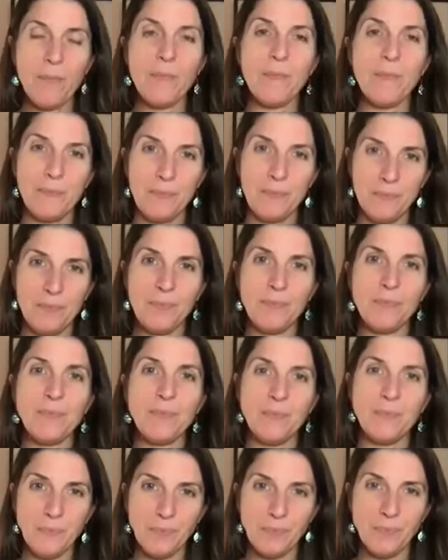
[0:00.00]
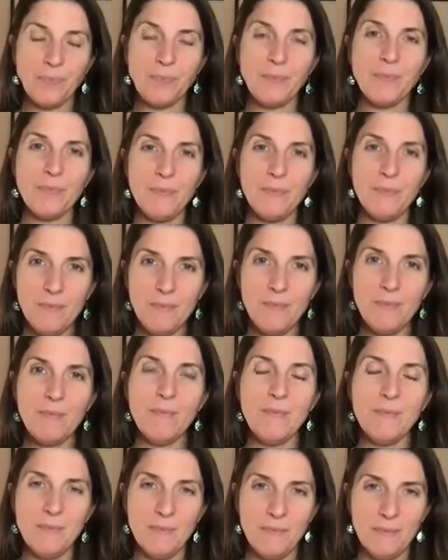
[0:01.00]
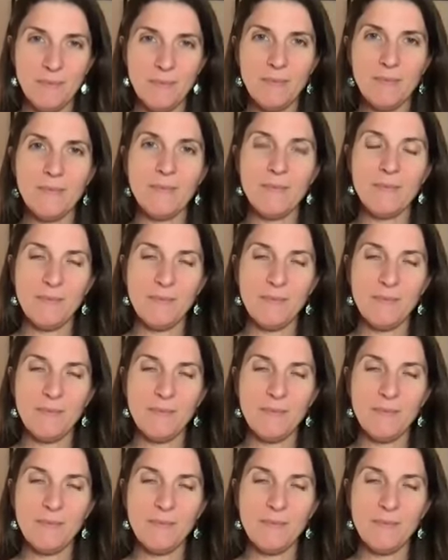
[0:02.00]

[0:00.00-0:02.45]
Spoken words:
Again, getting away from the busyness of our